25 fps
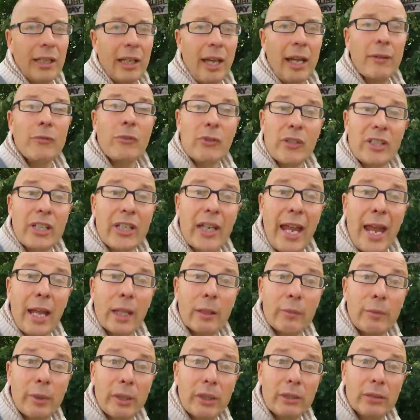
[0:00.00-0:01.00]
have you seen
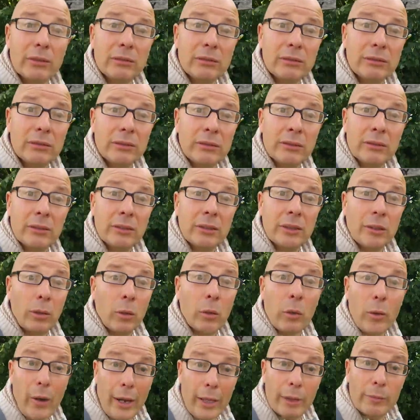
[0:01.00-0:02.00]
Alba,
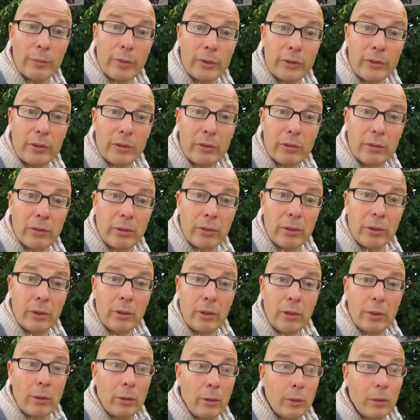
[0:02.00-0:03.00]
or Albert,
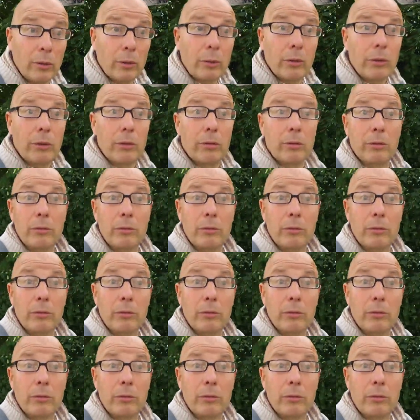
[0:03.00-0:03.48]
or